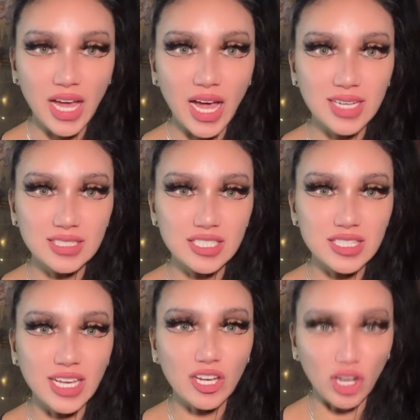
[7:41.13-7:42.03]
And
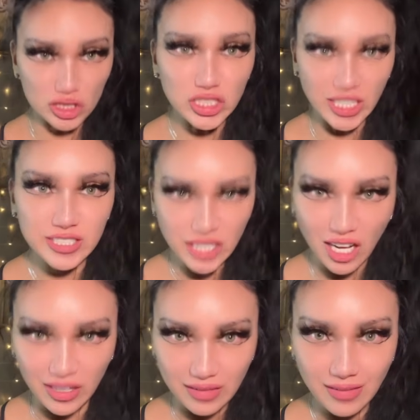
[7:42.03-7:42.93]
they got shit
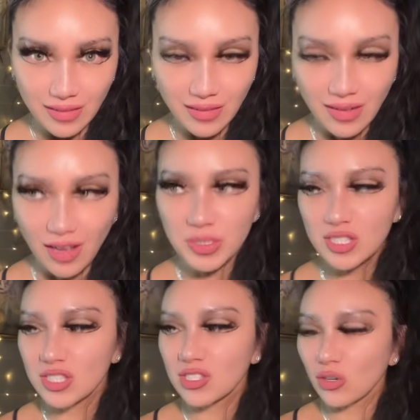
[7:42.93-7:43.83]
done. I've
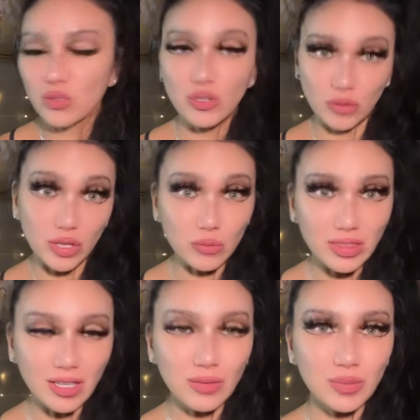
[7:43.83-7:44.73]
been so annoying
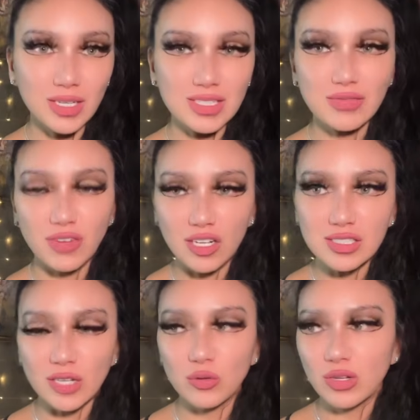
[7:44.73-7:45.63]
with them because
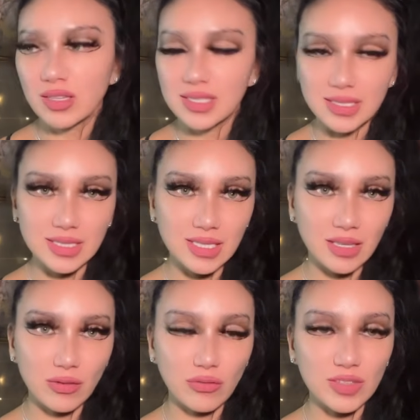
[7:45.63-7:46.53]
first I ordered the
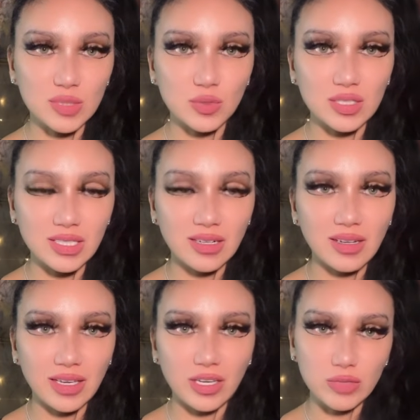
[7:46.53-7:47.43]
16E through Visible, didn't
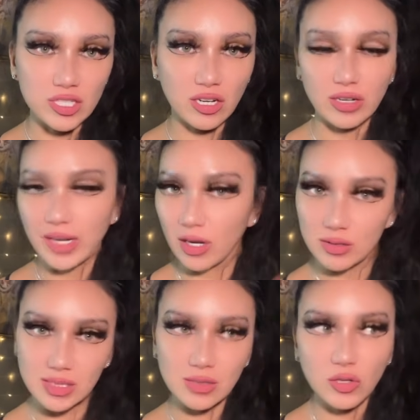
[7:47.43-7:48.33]
like it, returned. Now
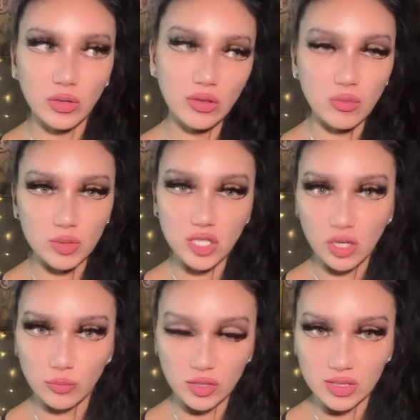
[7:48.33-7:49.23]
it's going through the
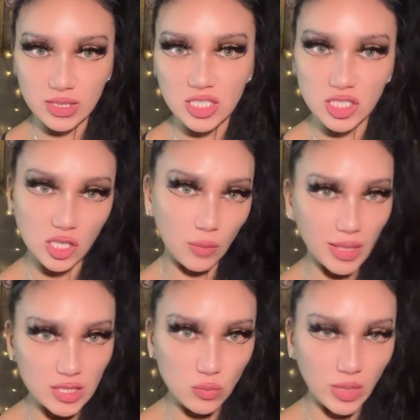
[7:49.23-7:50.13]
return process. It just got
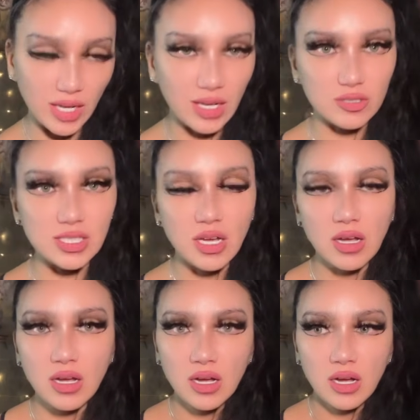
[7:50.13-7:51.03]
back to the warehouse.
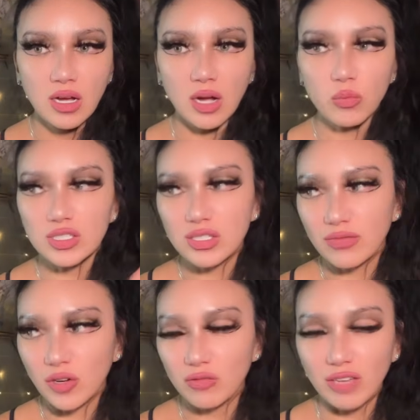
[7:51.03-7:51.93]
I wanted a
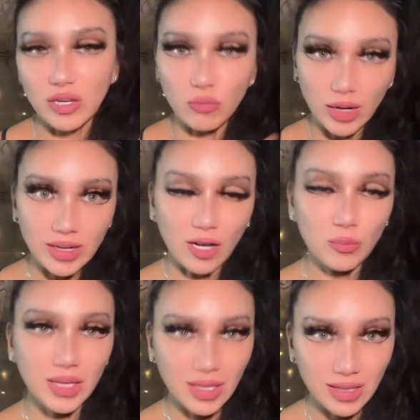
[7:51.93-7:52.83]
phone like right now,
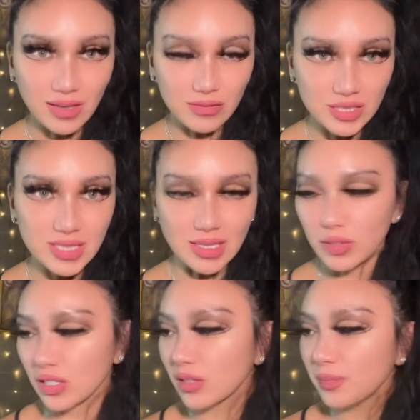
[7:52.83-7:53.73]
beginning of
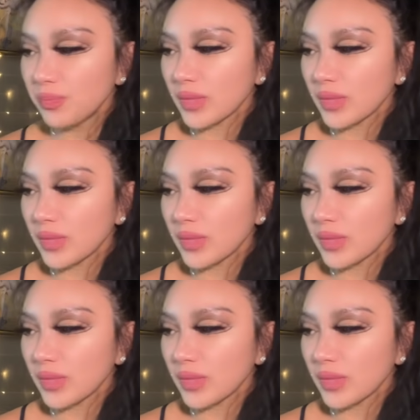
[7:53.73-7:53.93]
December.